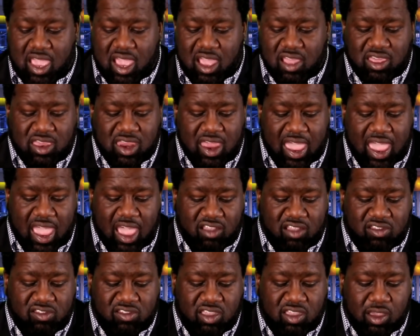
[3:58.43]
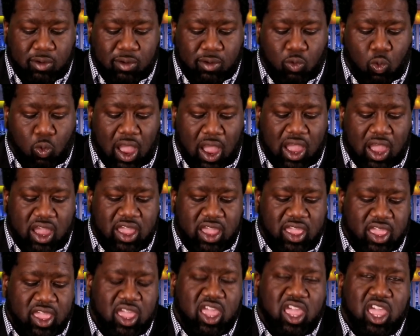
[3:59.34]
and then asked him
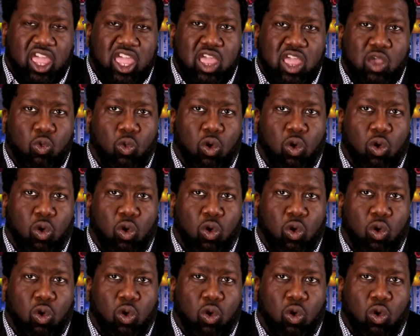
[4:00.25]
why he